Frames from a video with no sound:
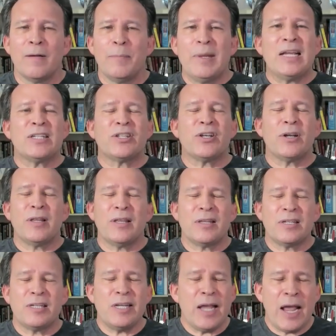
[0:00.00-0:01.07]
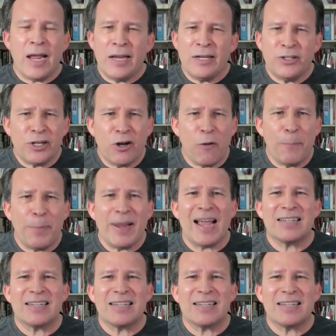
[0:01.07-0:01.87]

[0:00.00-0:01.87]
because the CAGOP